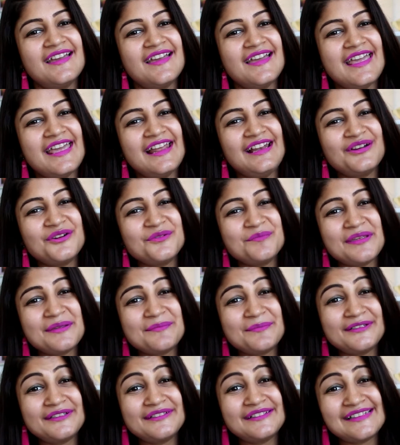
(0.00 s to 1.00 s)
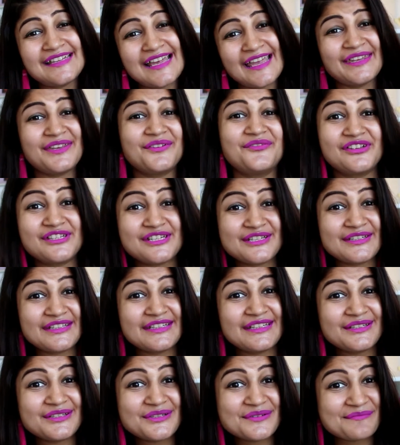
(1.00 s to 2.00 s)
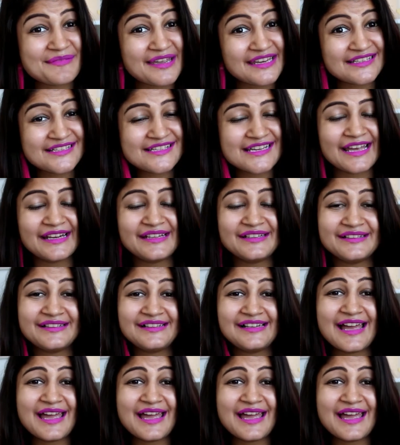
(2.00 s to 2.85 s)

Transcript: Hello people, thank you for tuning into my channel.